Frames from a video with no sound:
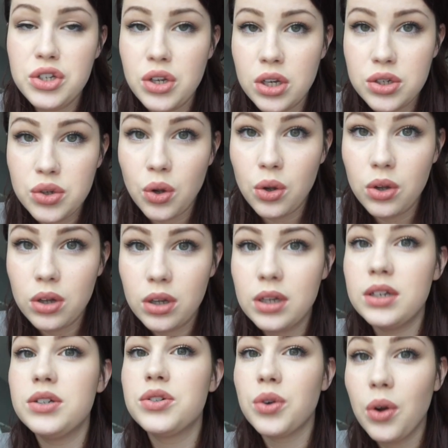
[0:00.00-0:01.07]

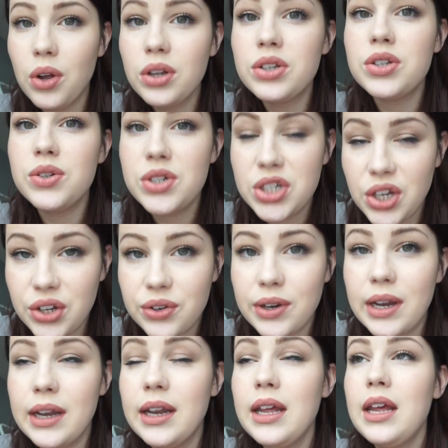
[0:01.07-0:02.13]
control 2
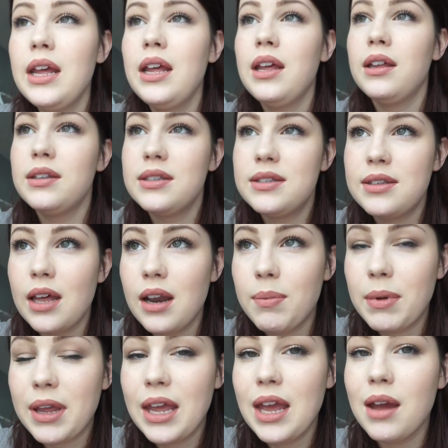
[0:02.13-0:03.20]
children, set up
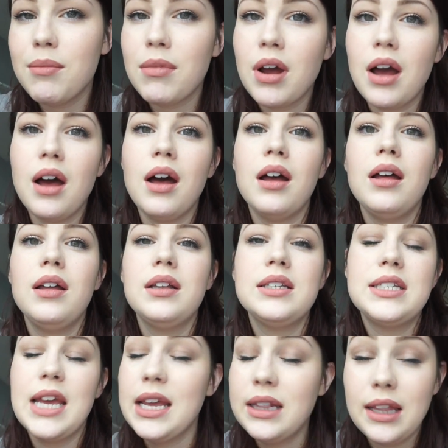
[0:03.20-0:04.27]
a camera,
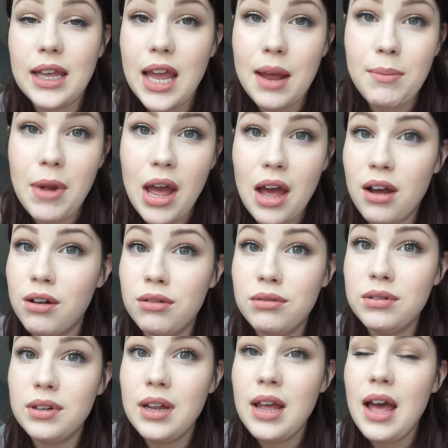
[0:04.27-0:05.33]
take the camera
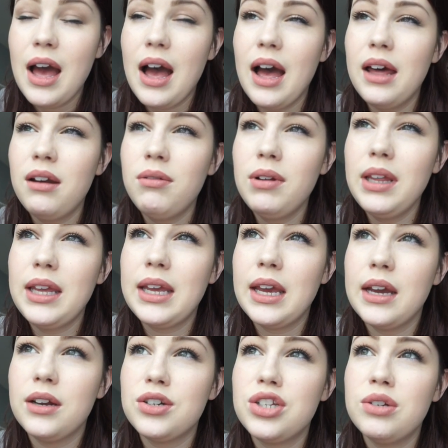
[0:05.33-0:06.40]
out. I don't really
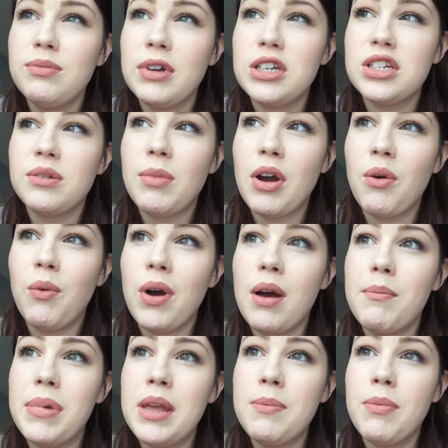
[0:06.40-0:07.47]
care too much about
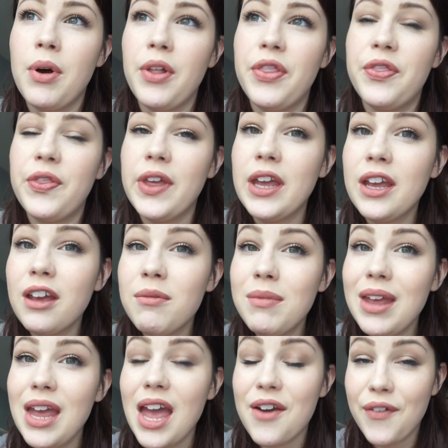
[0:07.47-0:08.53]
what people think of
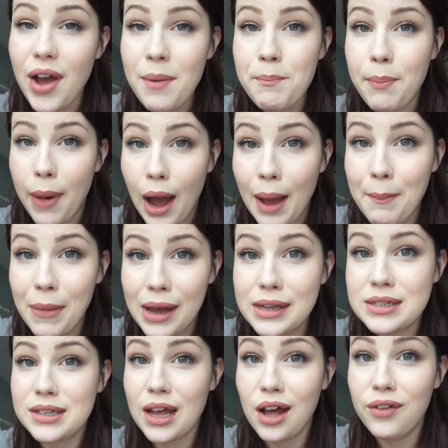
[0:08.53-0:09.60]
me. If I'm by
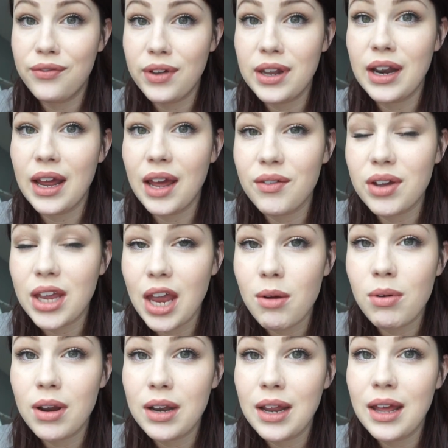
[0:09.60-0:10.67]
myself and I have a
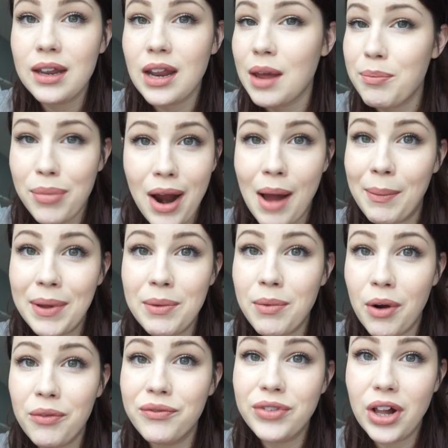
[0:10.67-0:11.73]
camera in hand, I probably
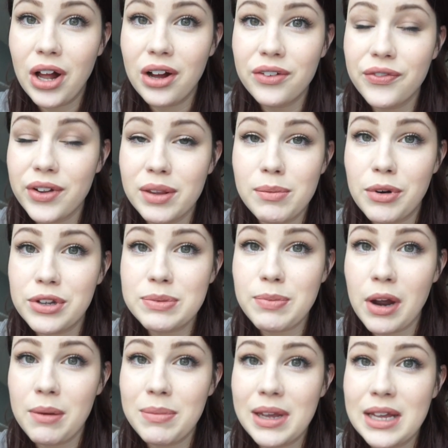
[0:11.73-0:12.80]
won't vlog for the most
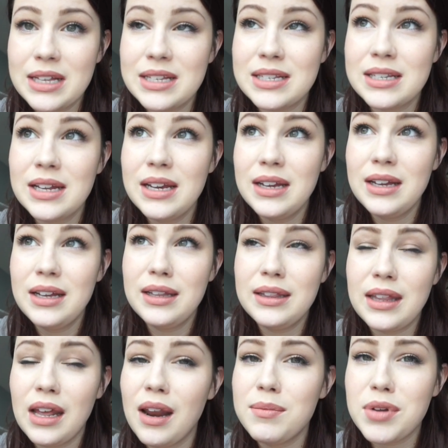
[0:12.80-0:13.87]
part because
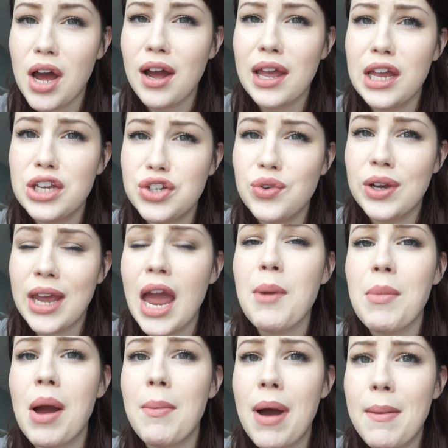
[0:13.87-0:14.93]
then I'm talking to a
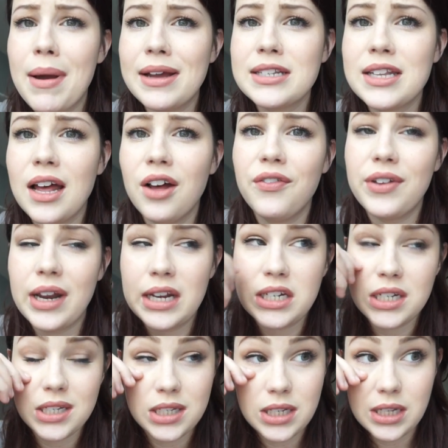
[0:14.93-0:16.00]
camera by myself and I
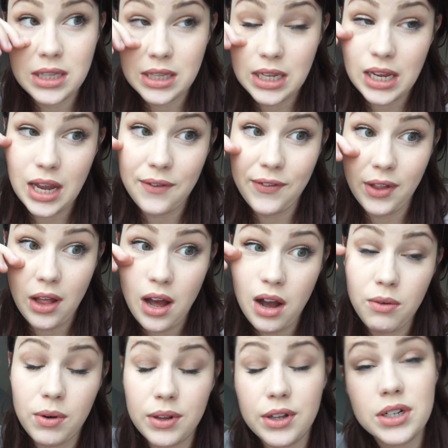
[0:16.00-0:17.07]
just think I feel
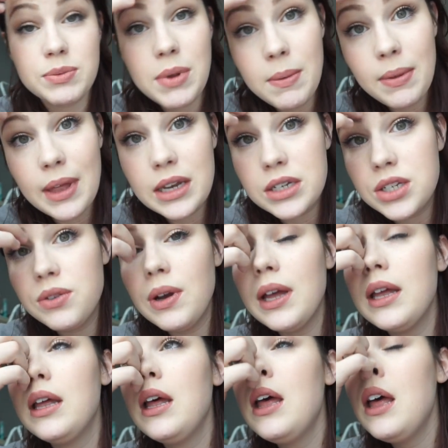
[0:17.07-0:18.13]
awkward. There's people that do
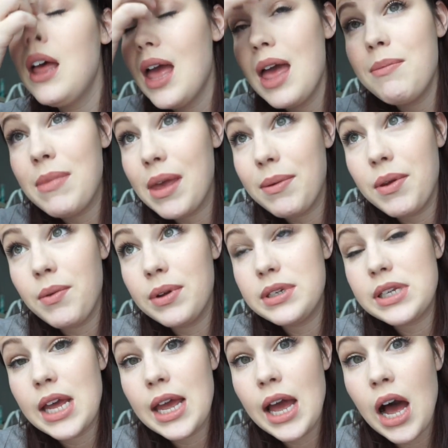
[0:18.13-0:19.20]
it and maybe one
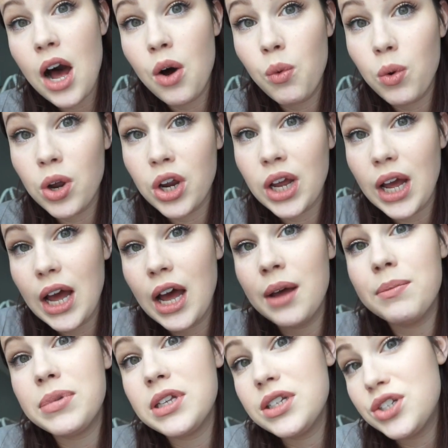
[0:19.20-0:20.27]
day I'll work
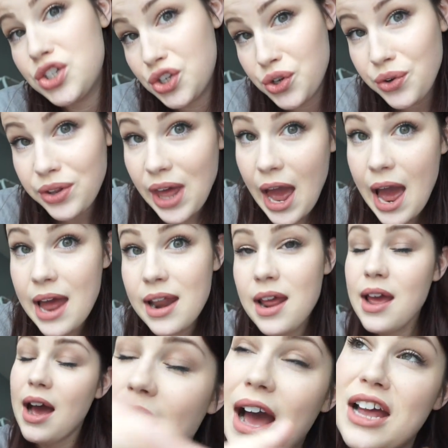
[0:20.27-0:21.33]
up to that.
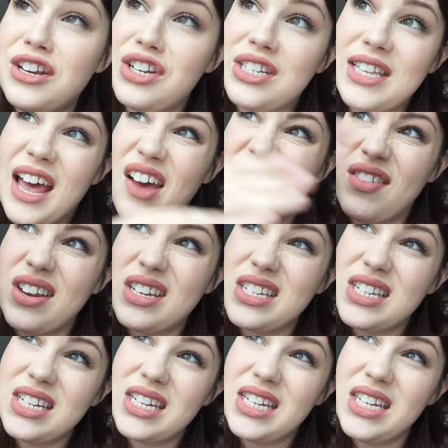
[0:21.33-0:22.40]
I just
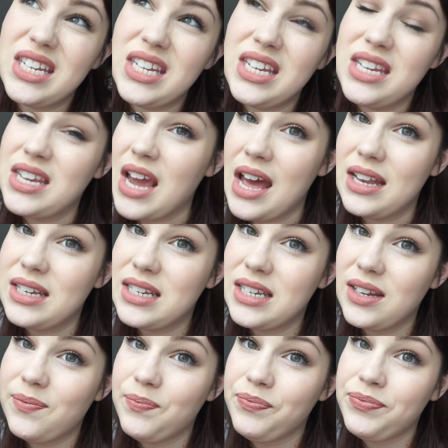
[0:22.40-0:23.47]
haven't yet.
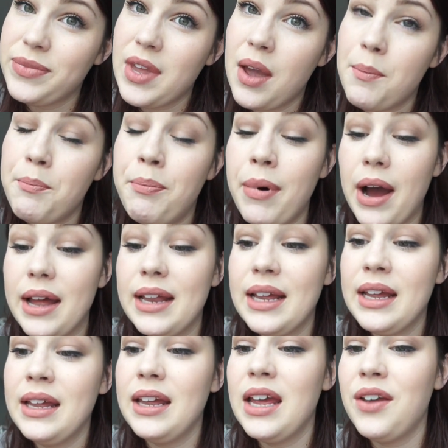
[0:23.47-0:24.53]
But
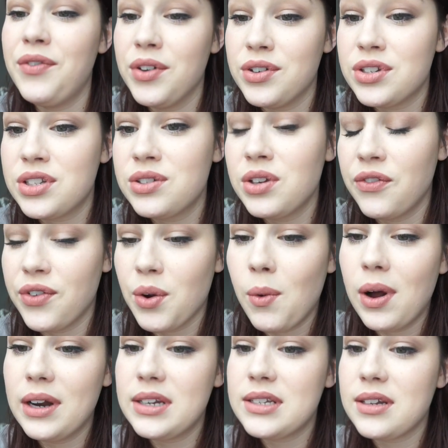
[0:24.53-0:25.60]
if you
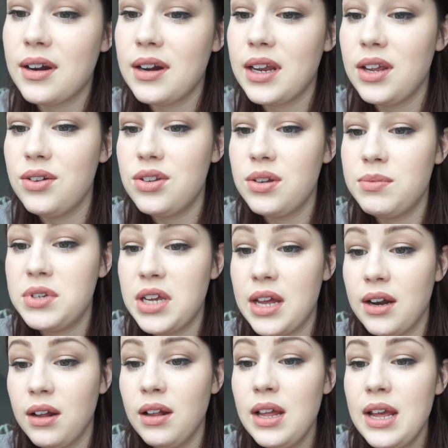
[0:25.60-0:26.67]
want to start a YouTube
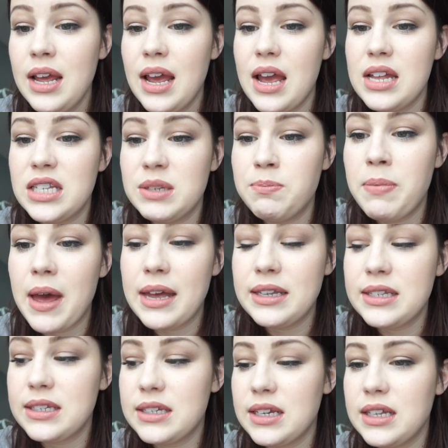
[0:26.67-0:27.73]
channel, it's
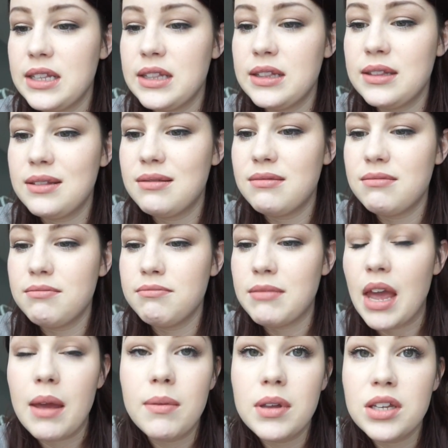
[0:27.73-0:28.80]
best
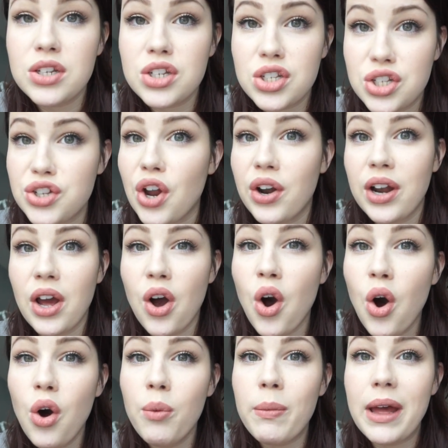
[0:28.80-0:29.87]
maybe just start at
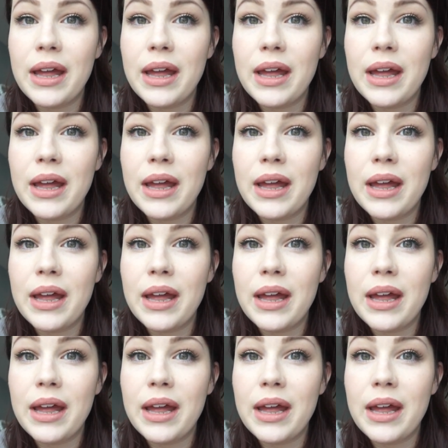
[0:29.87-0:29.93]
home